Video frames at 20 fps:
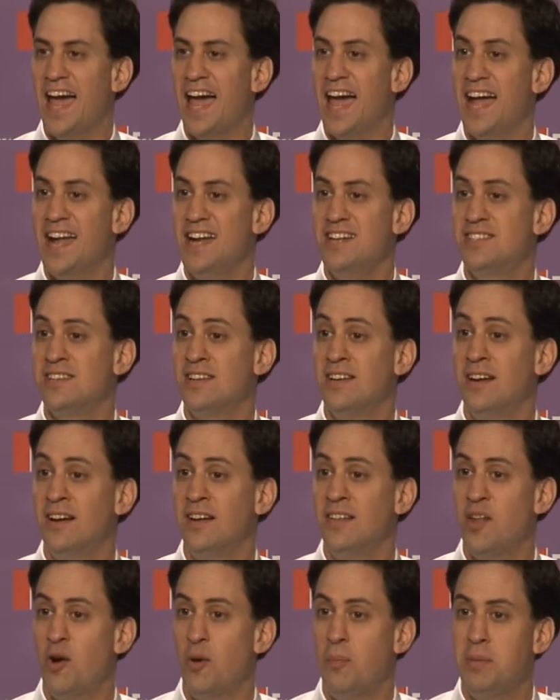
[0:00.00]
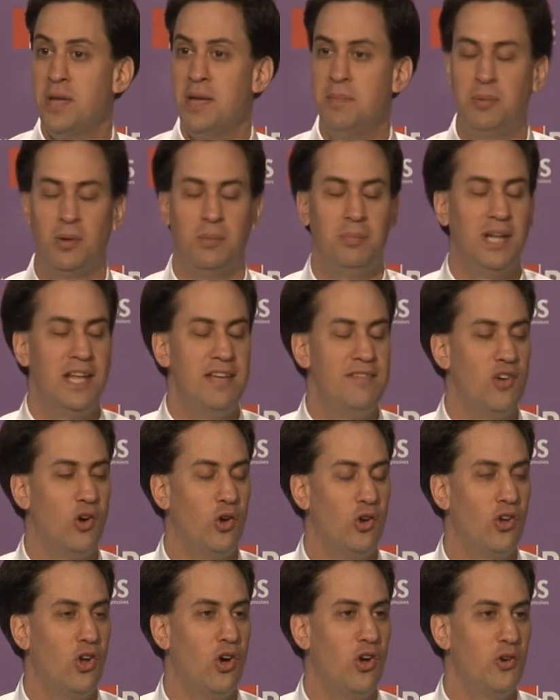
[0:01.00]
And there are people, believe it
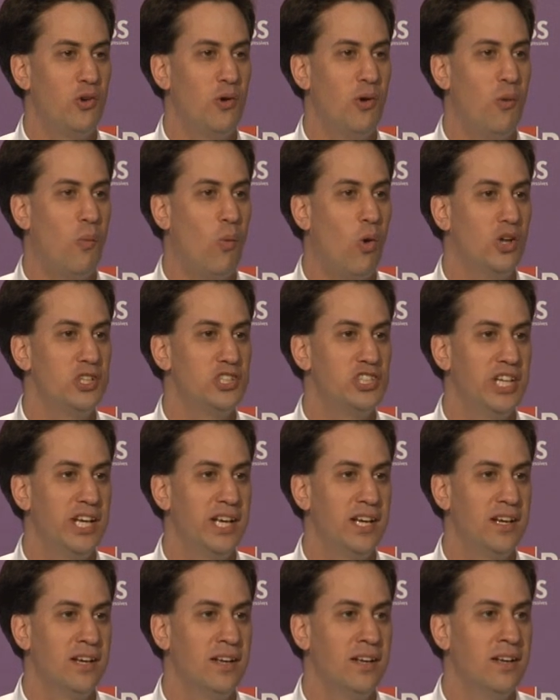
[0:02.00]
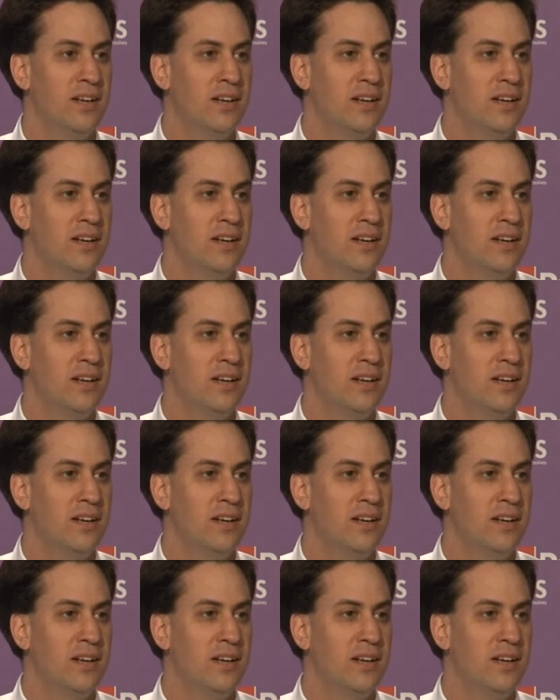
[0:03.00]
or not, who are watching